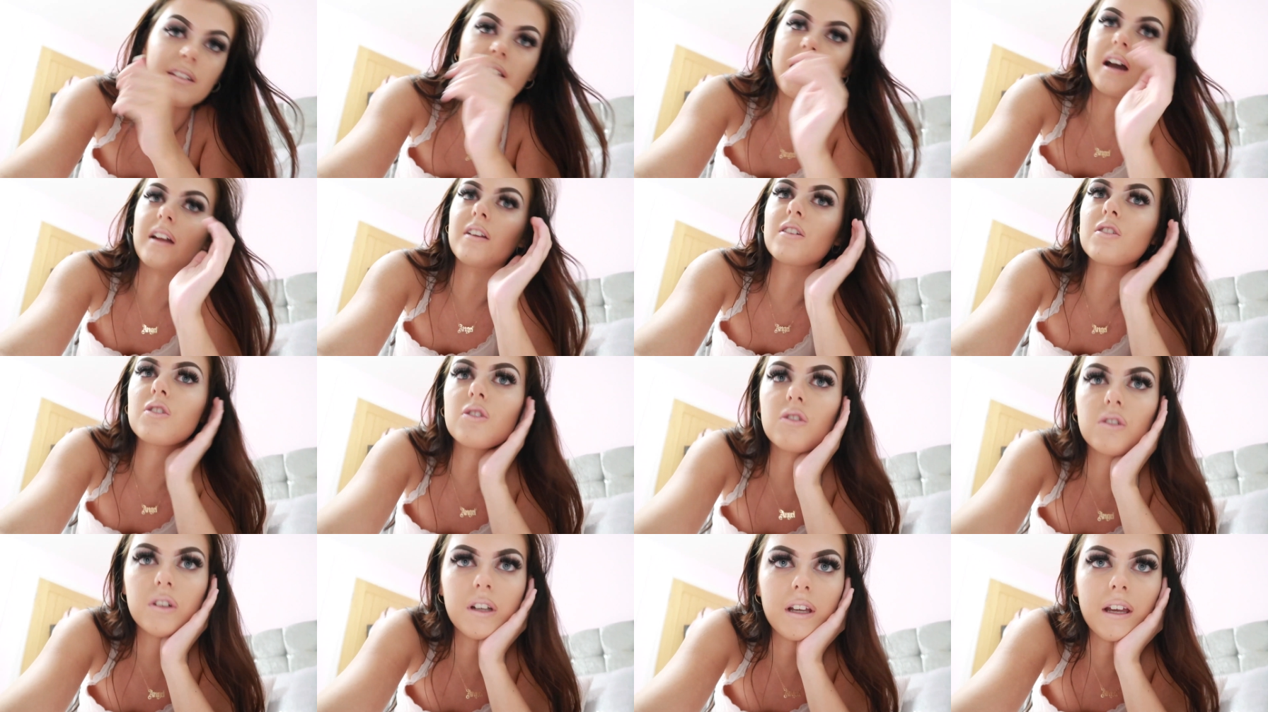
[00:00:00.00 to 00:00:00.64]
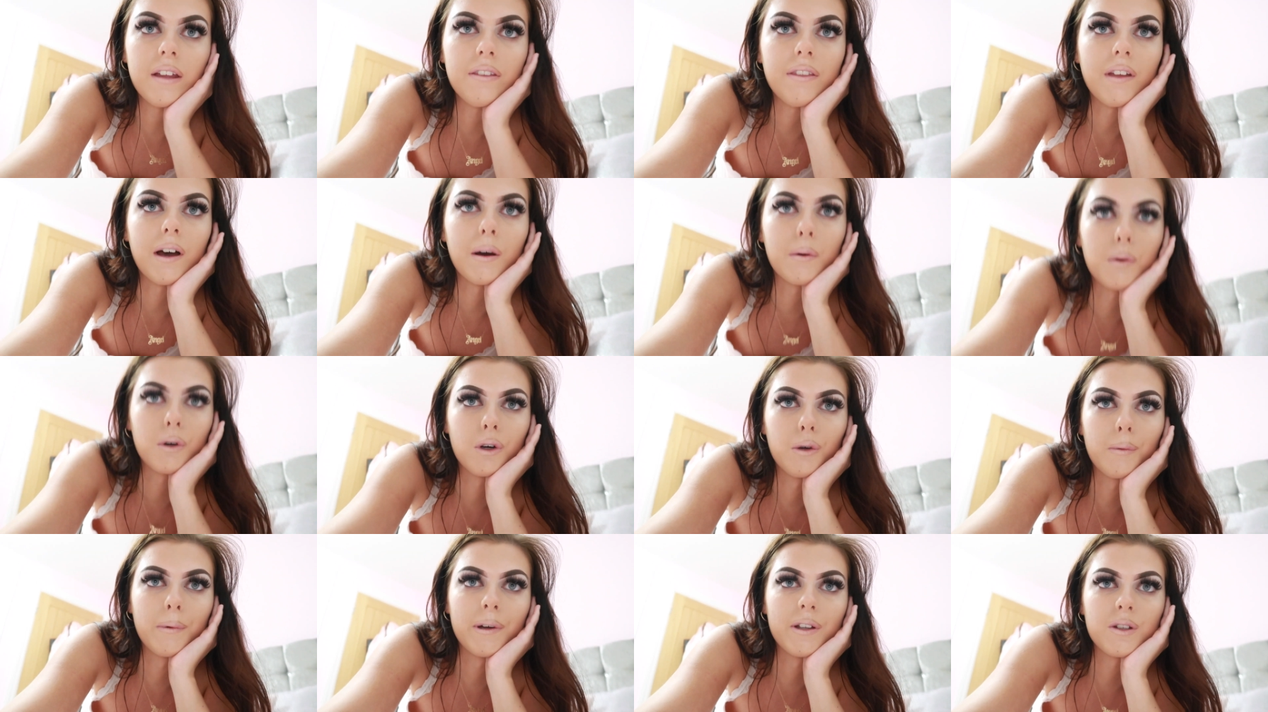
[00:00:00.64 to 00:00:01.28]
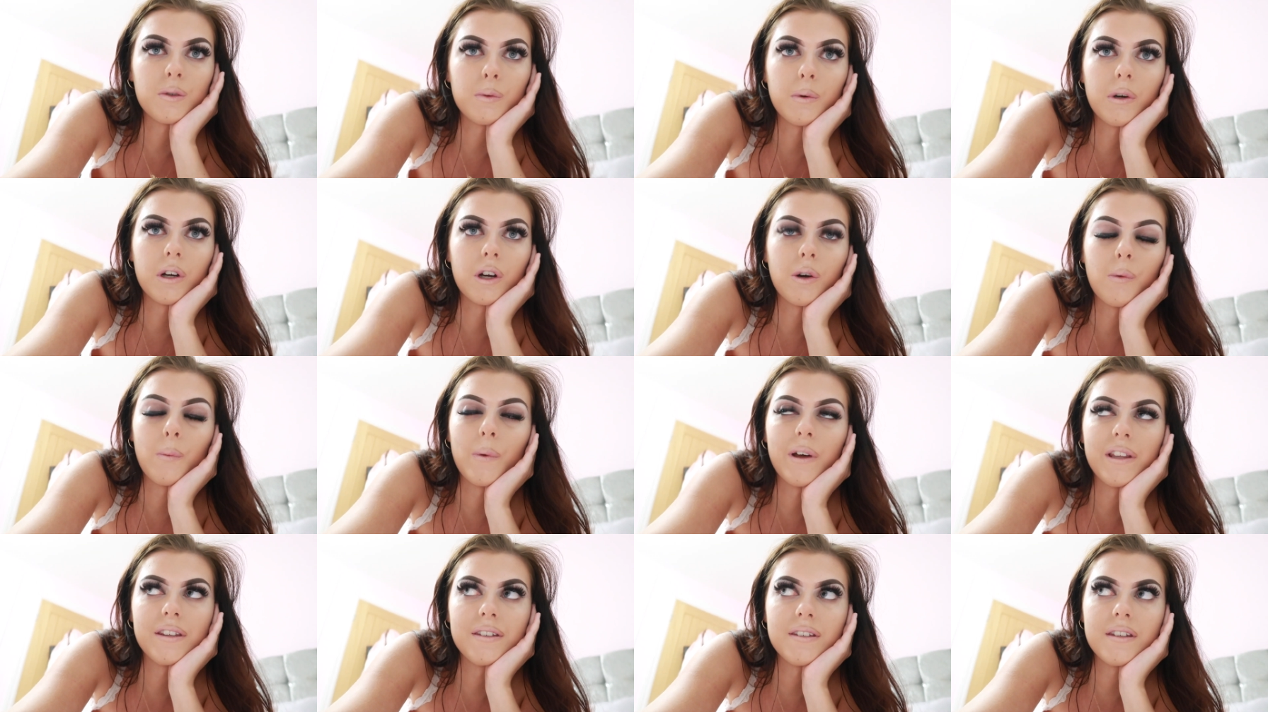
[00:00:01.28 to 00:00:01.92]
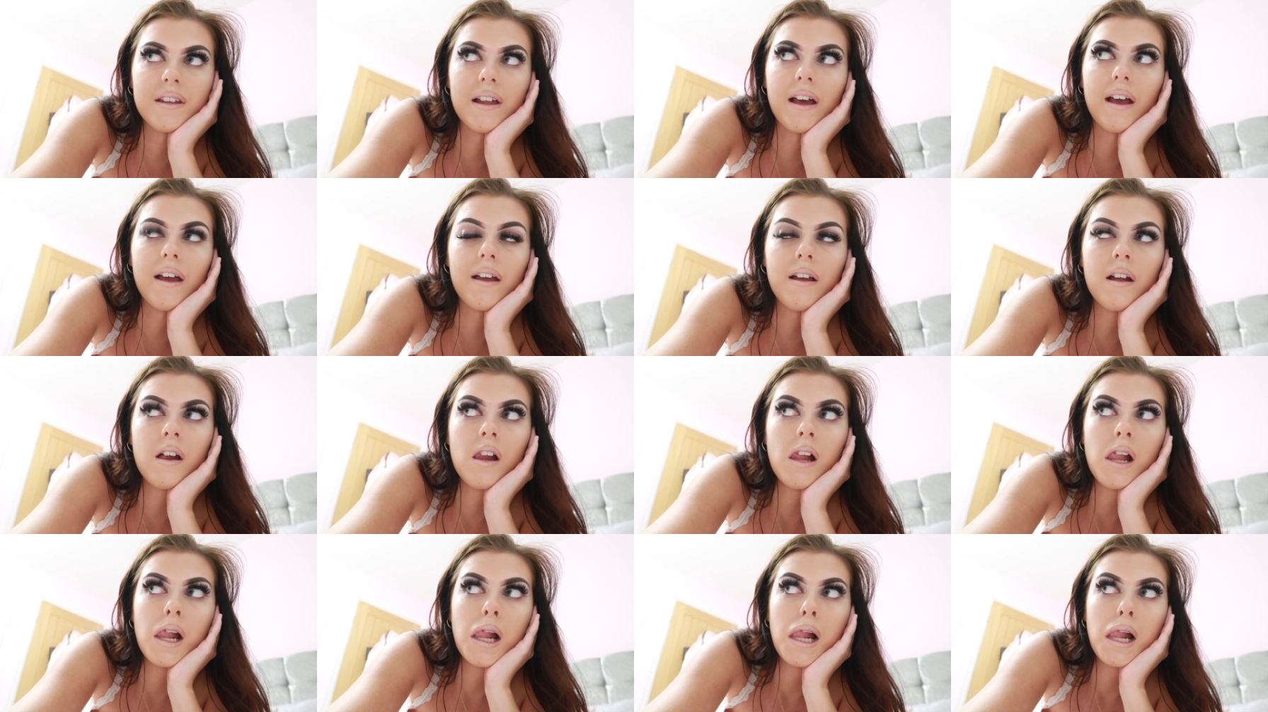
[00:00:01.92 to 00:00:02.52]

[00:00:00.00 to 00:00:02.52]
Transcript: it's kind of sunk in that I'm going back to work on Wednesday.